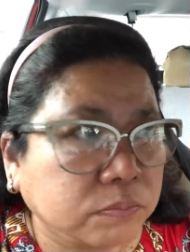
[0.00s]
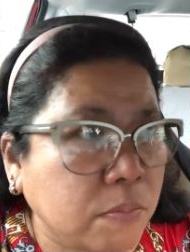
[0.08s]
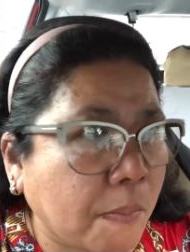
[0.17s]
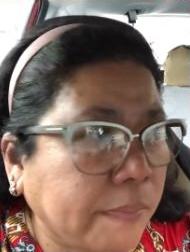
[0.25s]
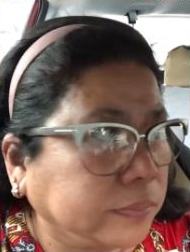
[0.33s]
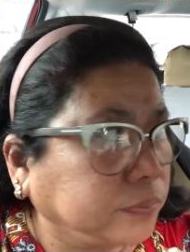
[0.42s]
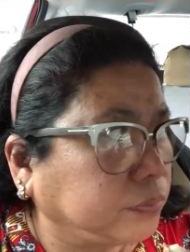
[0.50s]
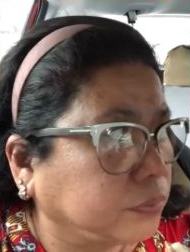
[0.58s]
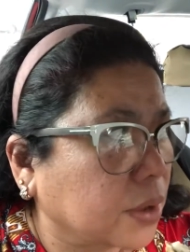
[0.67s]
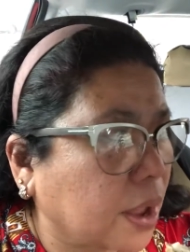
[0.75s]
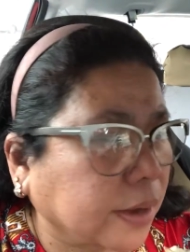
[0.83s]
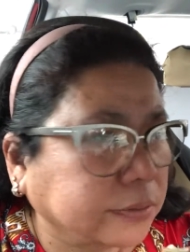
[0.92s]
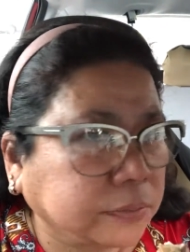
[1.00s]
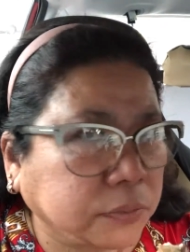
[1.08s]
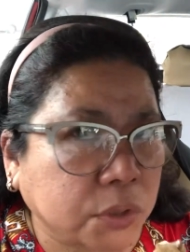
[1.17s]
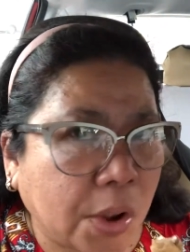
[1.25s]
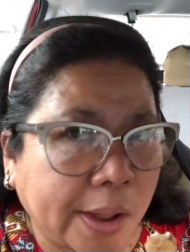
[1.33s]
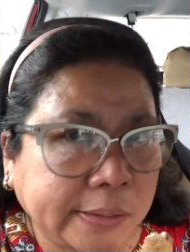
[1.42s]
I know. You
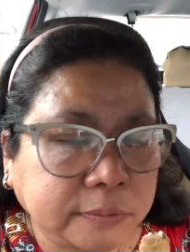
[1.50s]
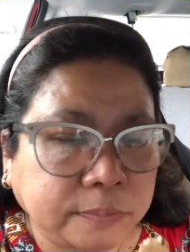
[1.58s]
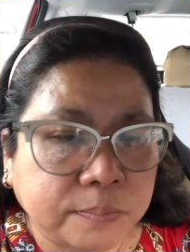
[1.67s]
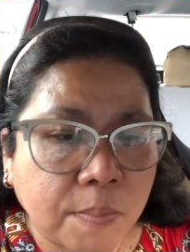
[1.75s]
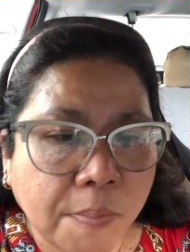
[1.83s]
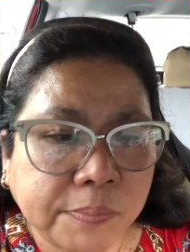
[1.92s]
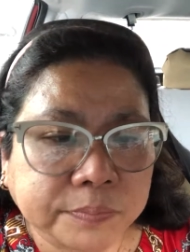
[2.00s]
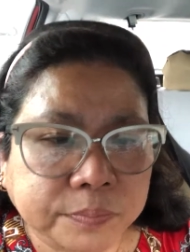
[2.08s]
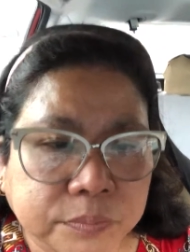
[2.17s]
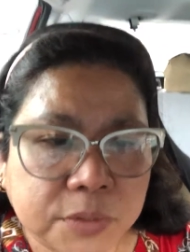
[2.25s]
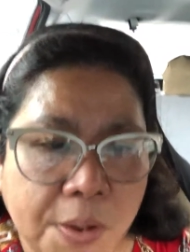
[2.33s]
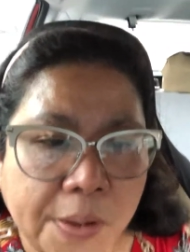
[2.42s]
are right now my friends.